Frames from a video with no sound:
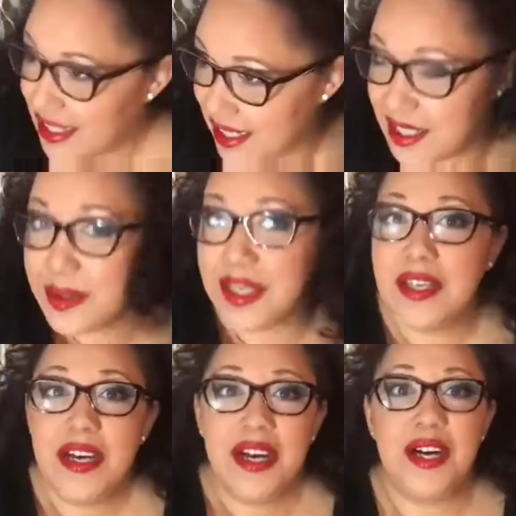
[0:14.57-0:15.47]
Anyway,
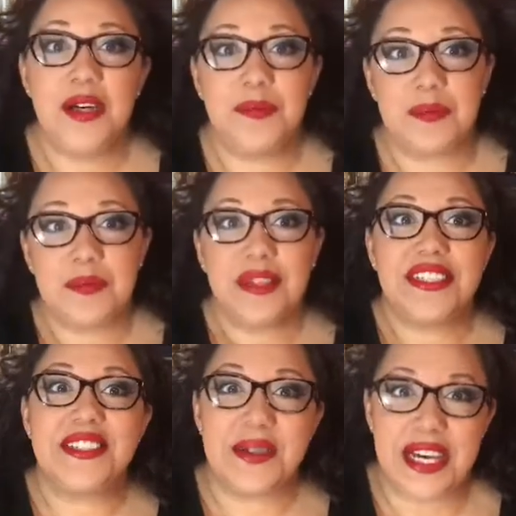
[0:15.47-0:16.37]

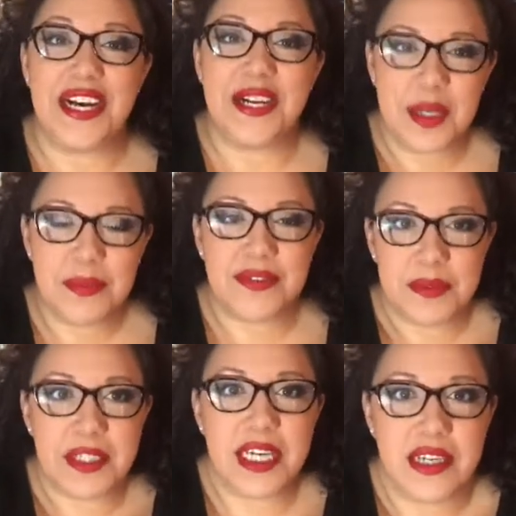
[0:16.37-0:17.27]
so yeah, I hope
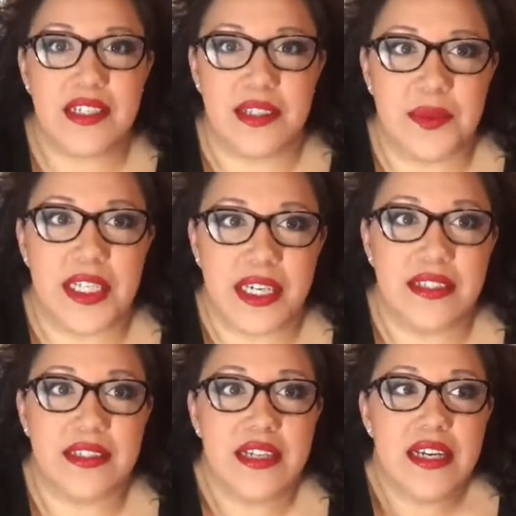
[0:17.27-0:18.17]
everybody had a good
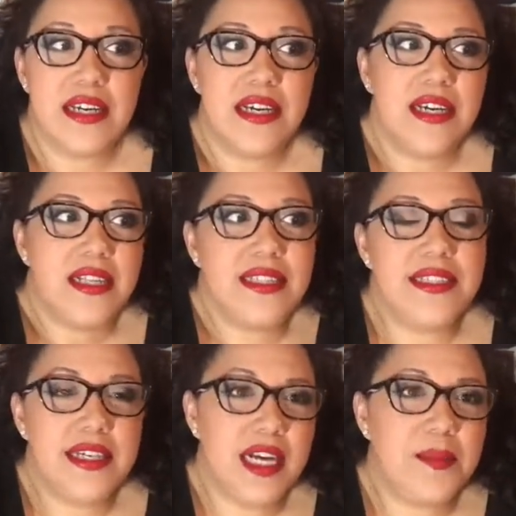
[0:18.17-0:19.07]
weekend. Let's
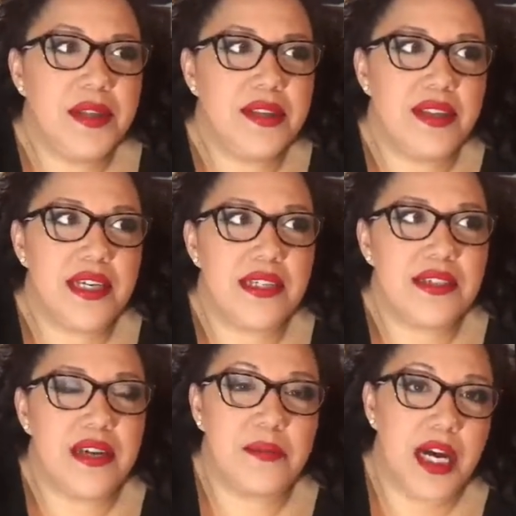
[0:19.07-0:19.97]
see, a couple of things
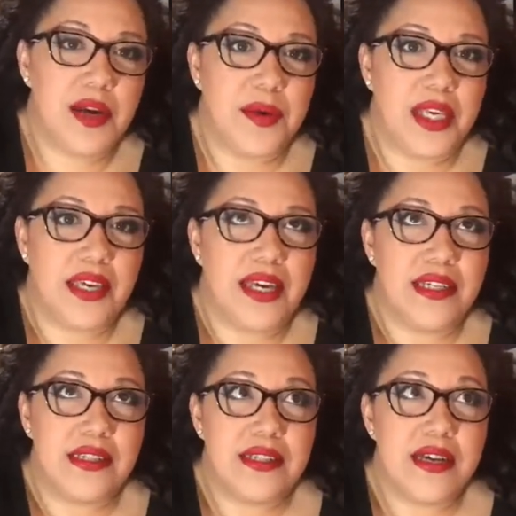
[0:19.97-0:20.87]
on my
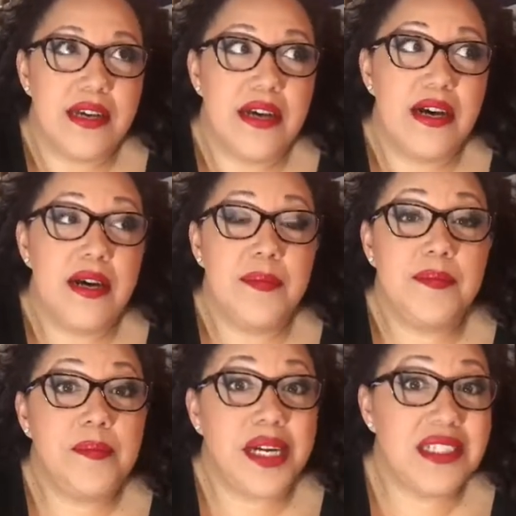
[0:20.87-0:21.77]
weekend.
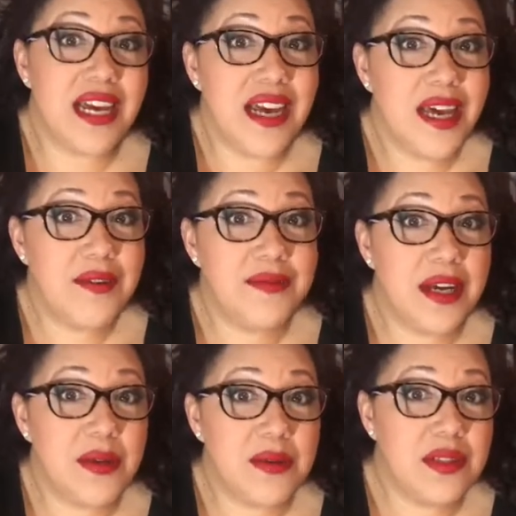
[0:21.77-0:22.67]
My dad
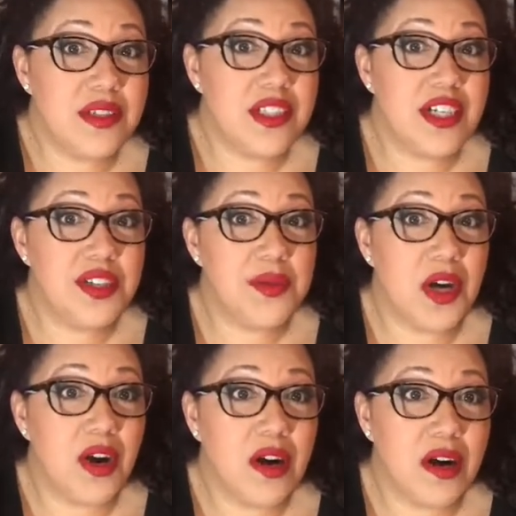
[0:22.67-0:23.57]
found a new
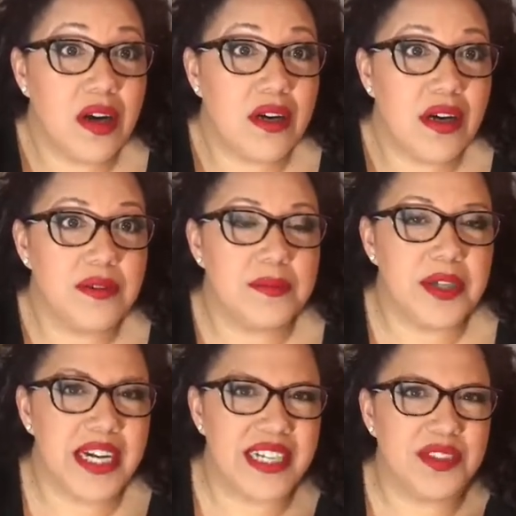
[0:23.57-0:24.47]
car. I
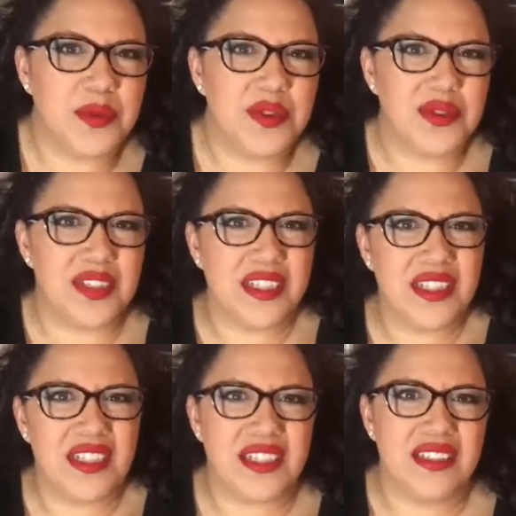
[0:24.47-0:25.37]
remember I had told you that
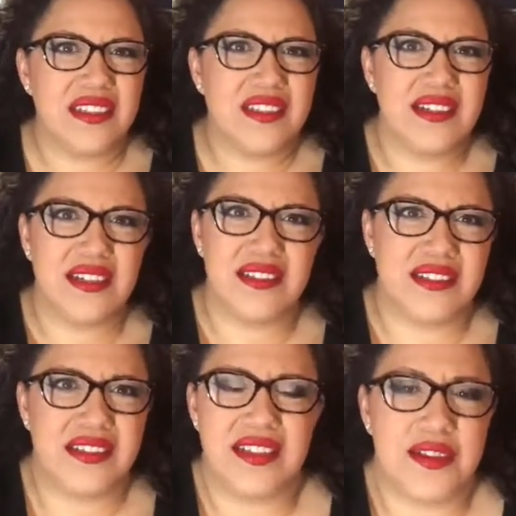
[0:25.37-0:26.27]
he had
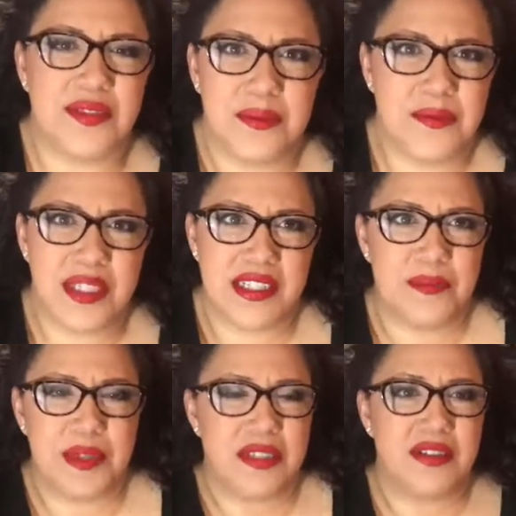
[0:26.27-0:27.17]
gotten, messed
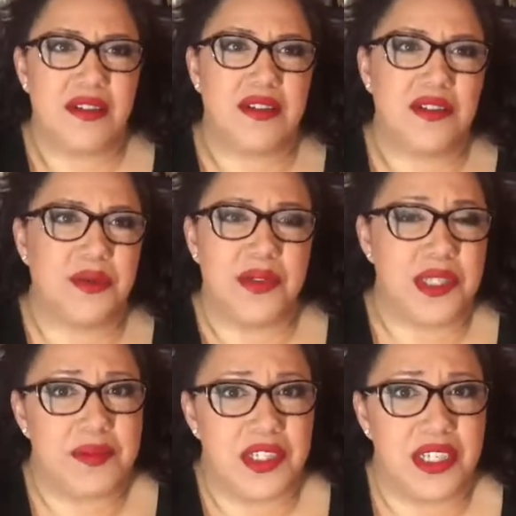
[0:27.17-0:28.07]
up in his car, told him
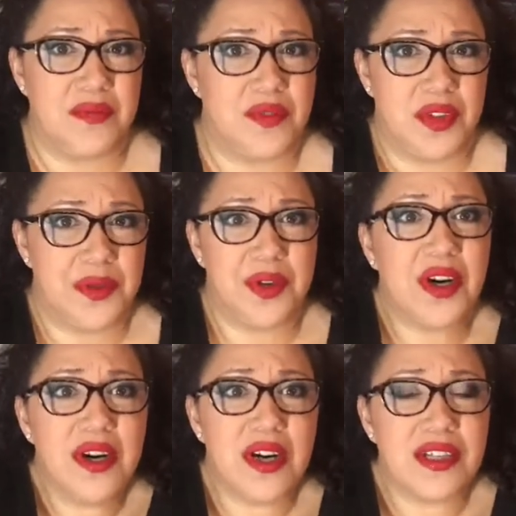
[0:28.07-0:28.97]
he was looking for a new
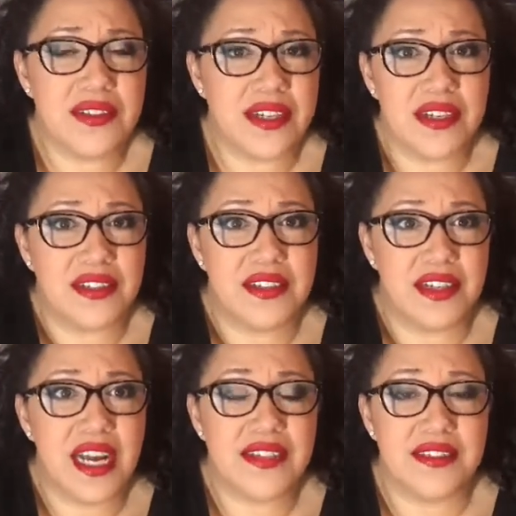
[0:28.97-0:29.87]
car because he had gotten in
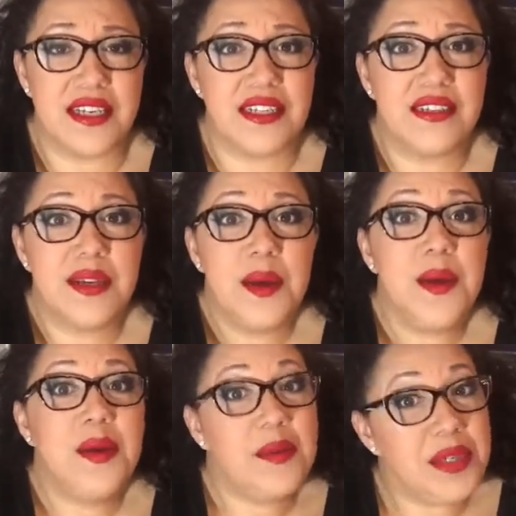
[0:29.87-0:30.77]
an accident.
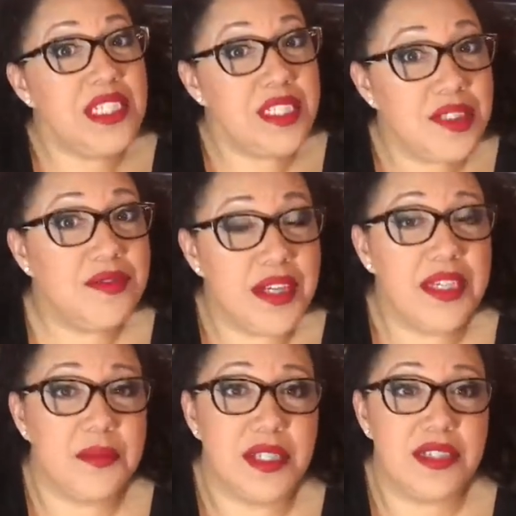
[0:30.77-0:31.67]
But he did
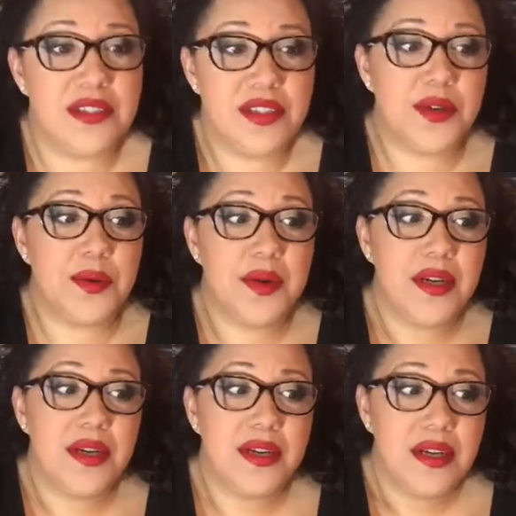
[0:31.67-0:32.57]
find one, so
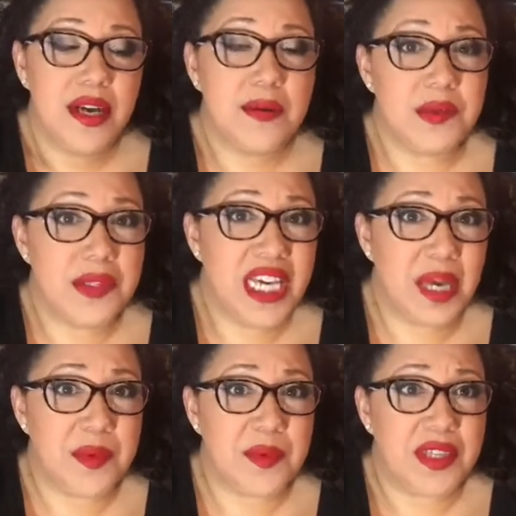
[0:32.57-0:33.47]
I was really
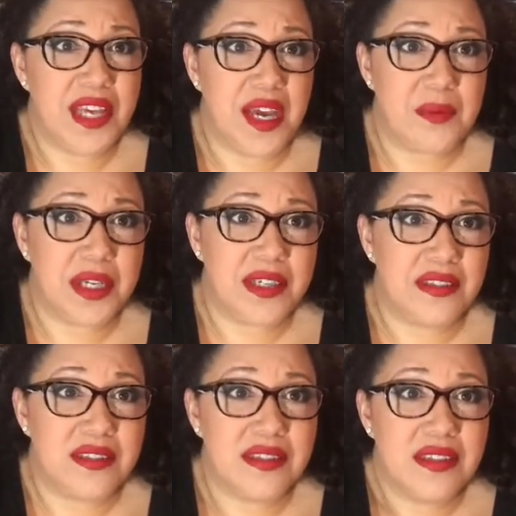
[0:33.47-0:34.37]
happy with that
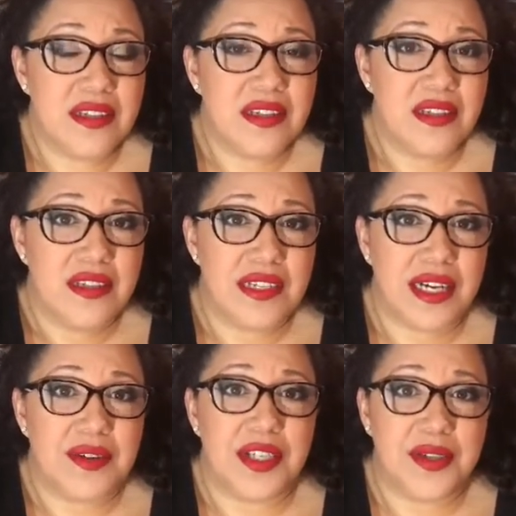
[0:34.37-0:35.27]
because
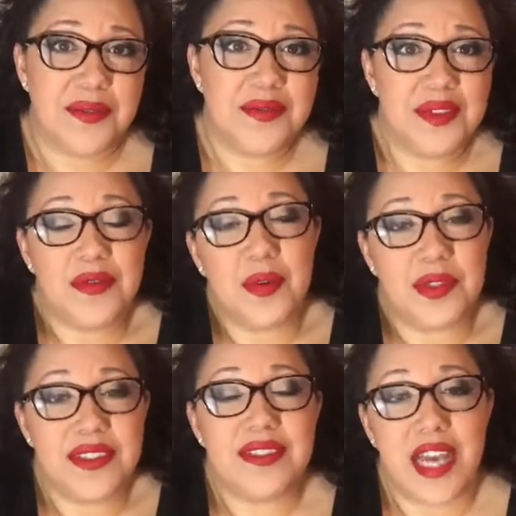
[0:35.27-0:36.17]
now, of
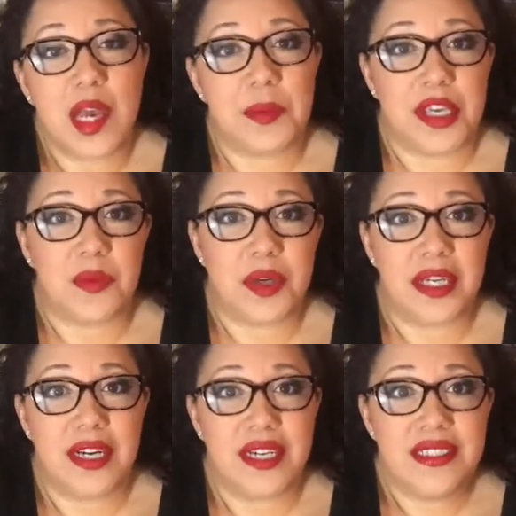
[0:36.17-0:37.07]
course he's happy and
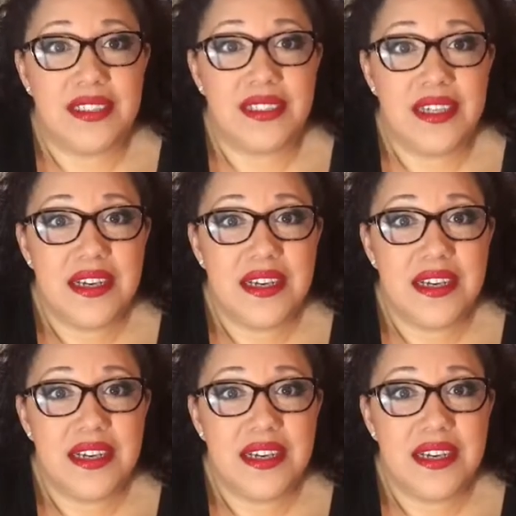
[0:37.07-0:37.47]
whatnot.